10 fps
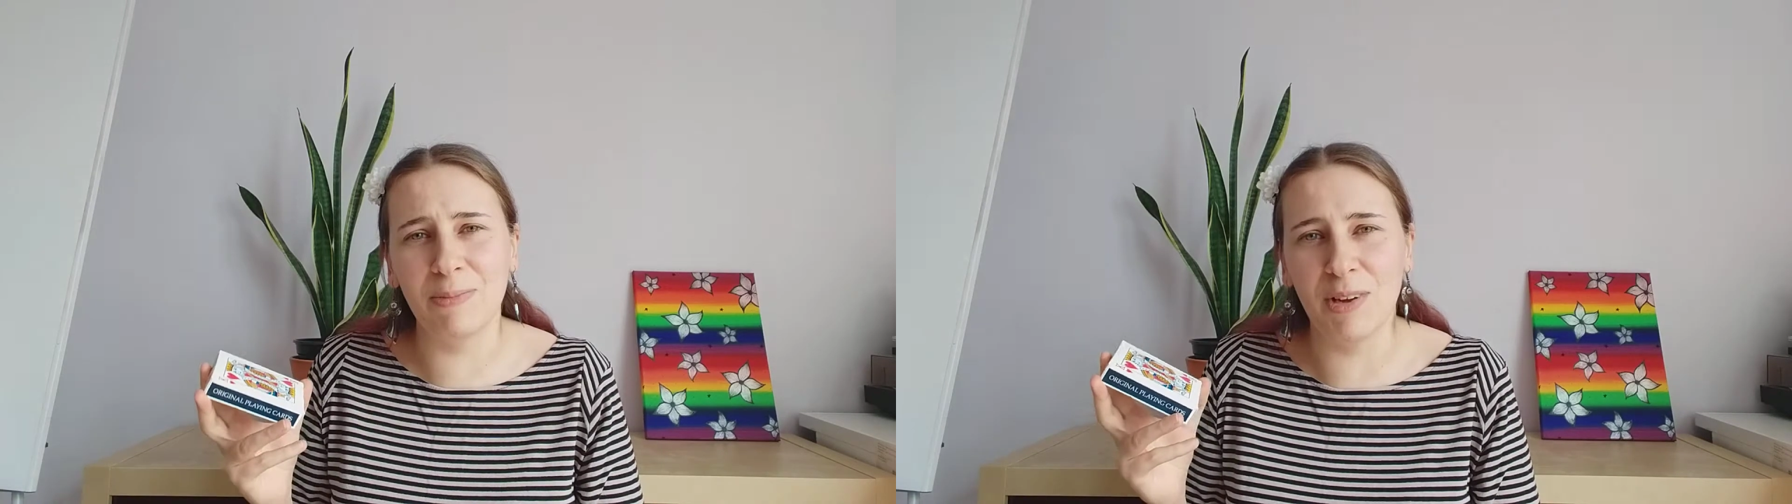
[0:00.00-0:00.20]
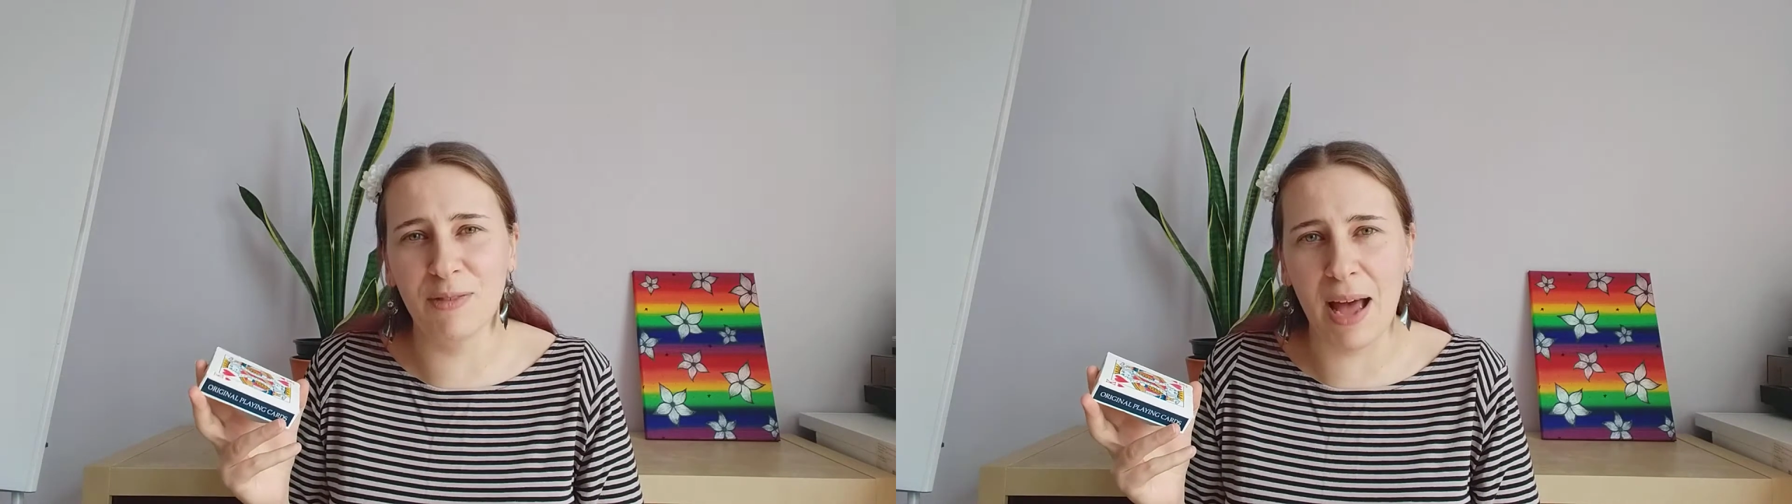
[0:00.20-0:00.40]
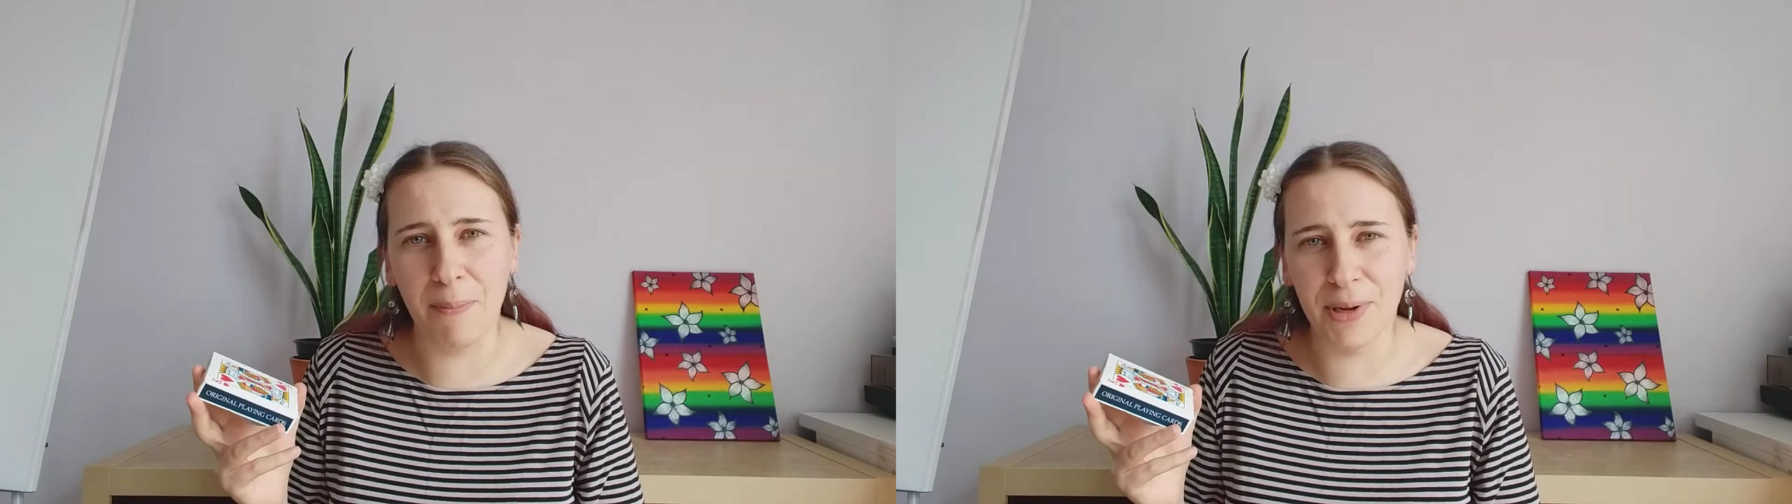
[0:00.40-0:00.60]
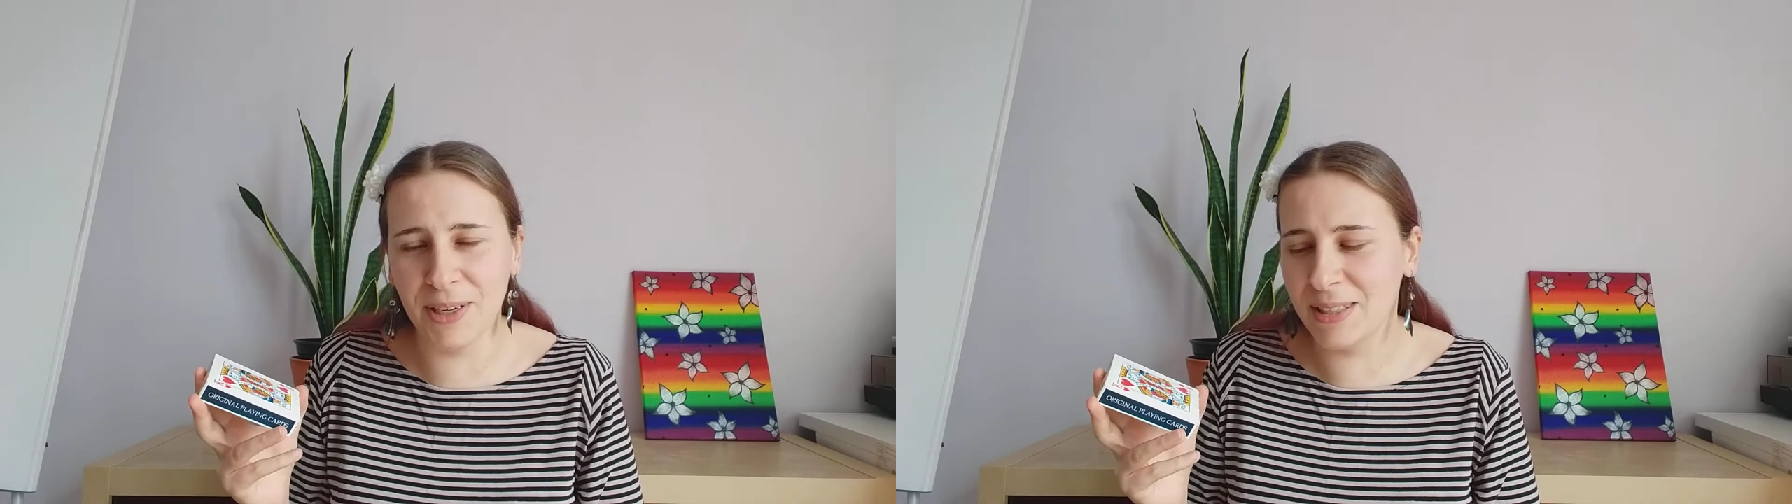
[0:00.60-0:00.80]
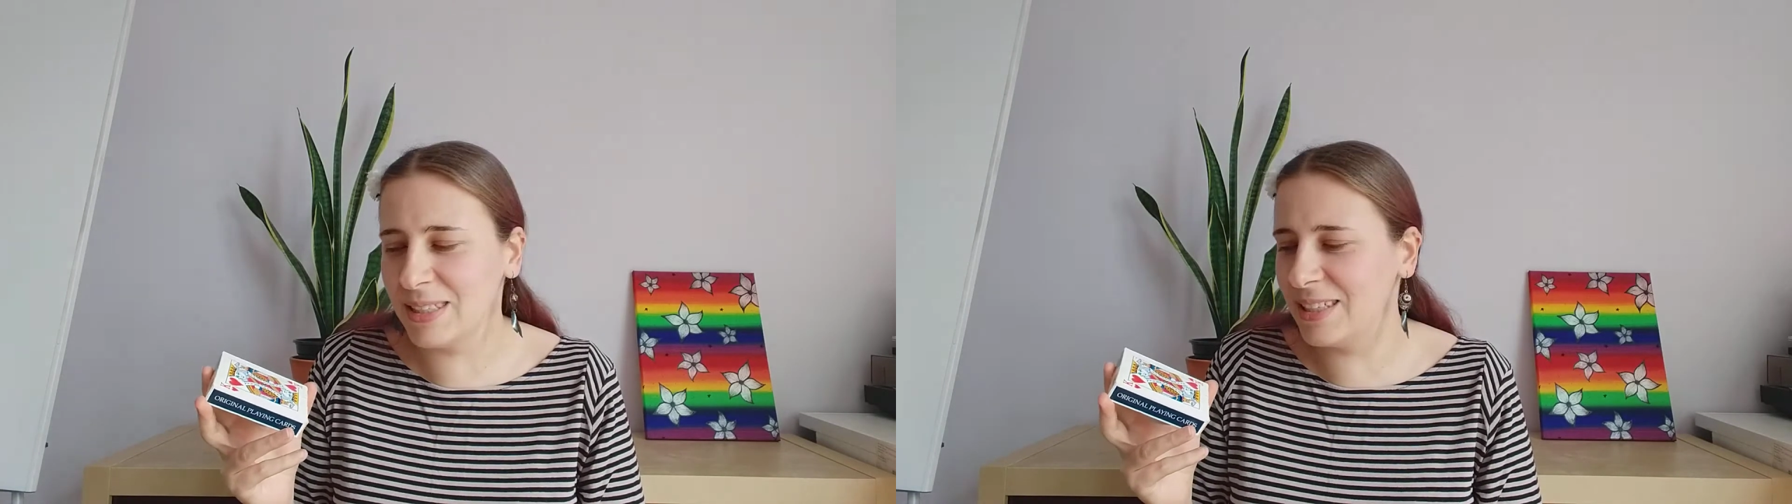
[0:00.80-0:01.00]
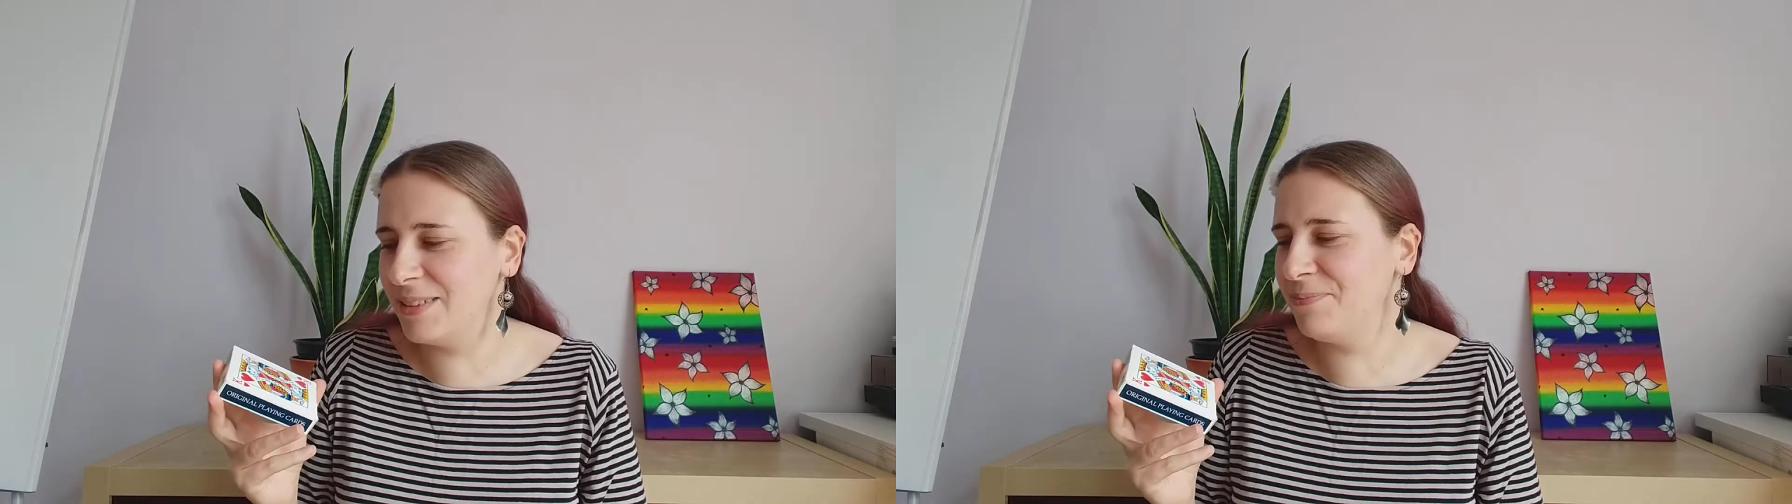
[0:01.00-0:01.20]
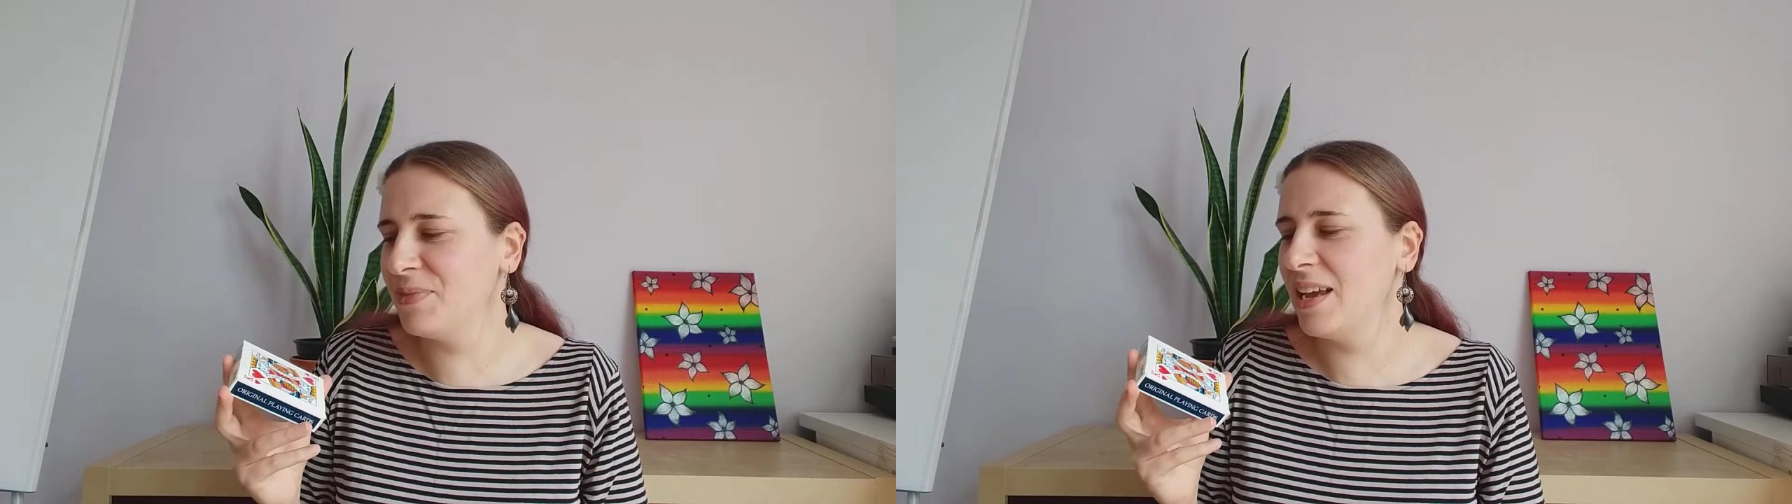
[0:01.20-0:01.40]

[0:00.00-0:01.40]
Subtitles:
me of that person,